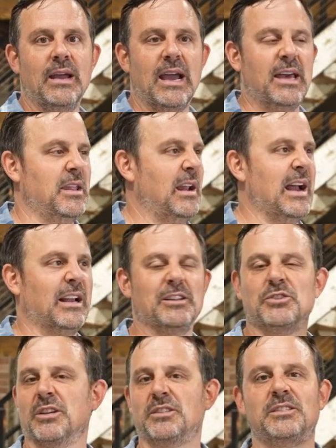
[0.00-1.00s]
and that I can
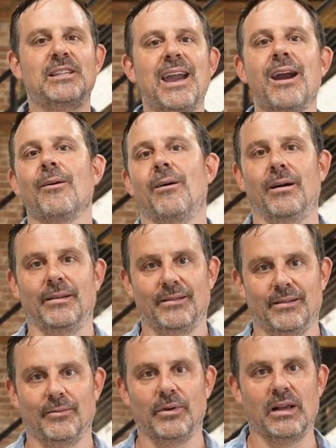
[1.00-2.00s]
just tear on
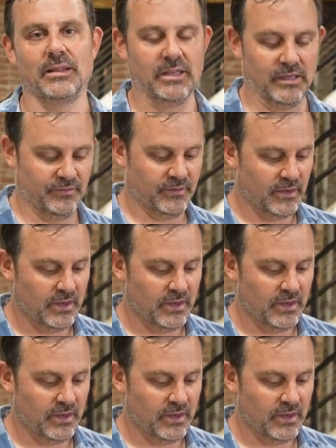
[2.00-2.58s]
when I leave.